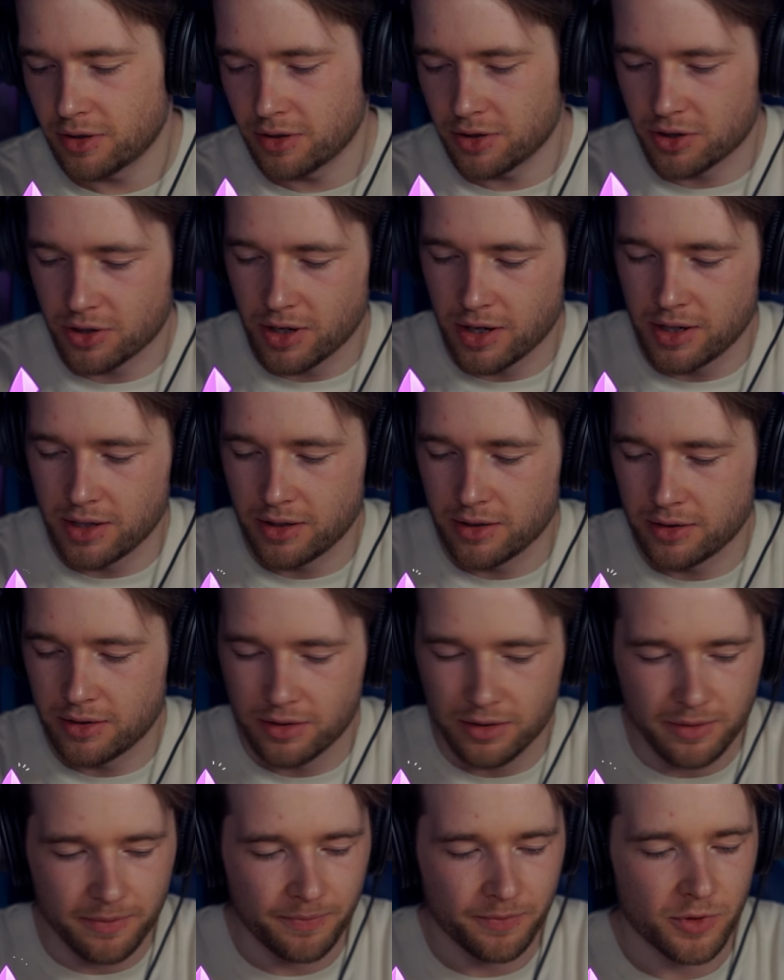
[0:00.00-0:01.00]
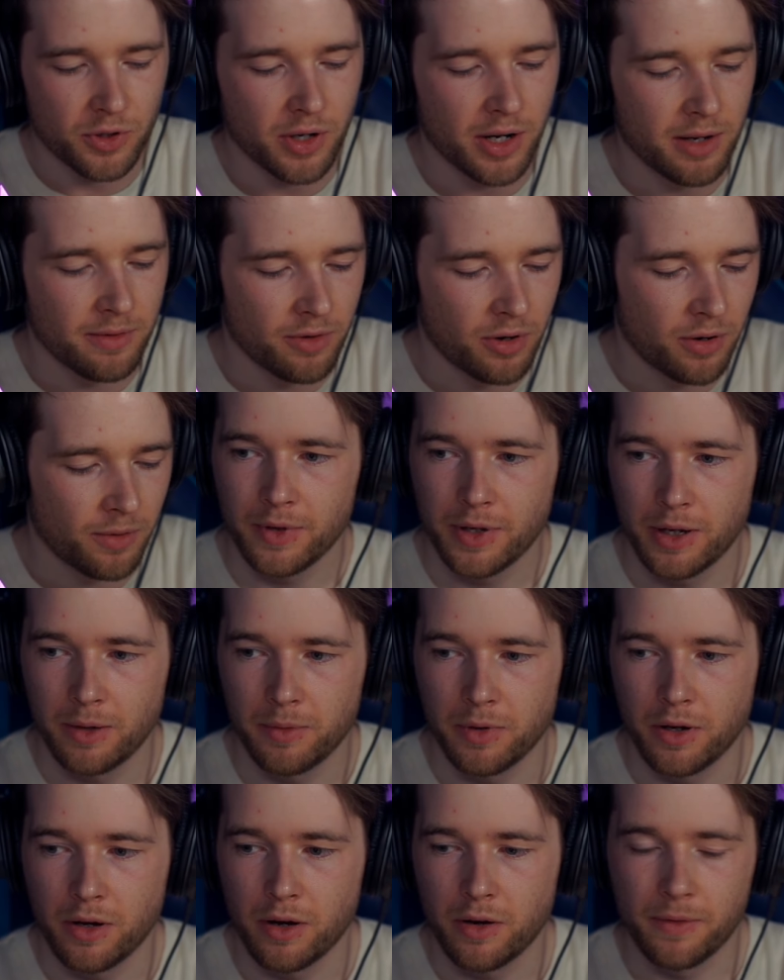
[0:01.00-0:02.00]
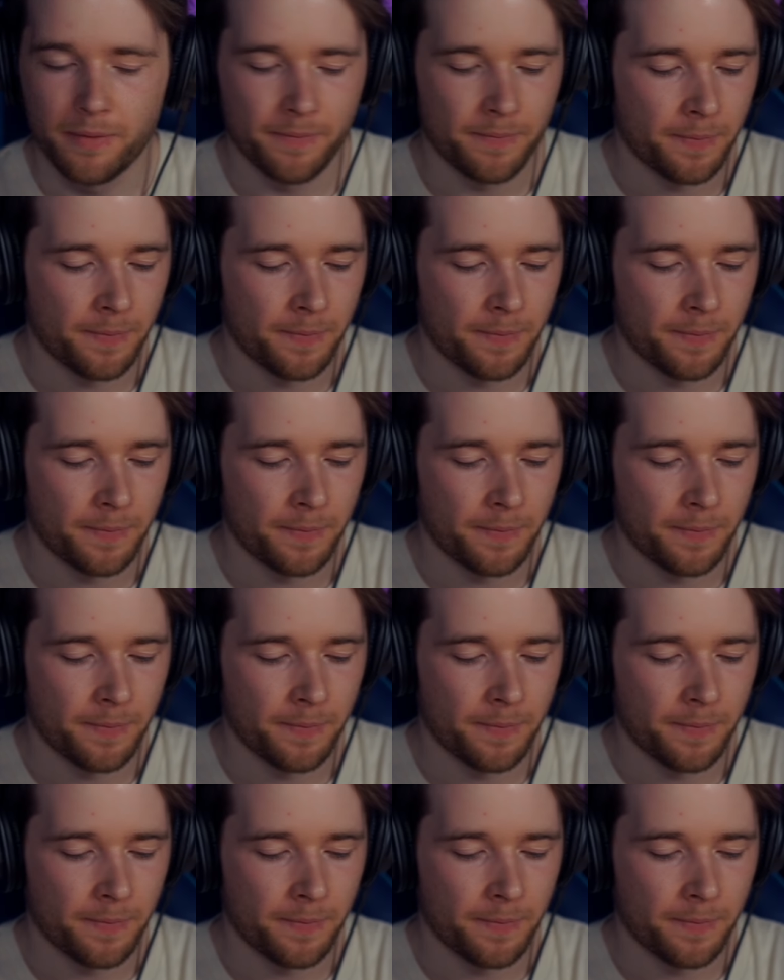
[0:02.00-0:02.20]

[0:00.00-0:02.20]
the shinies. Shiny Ball. Here we go.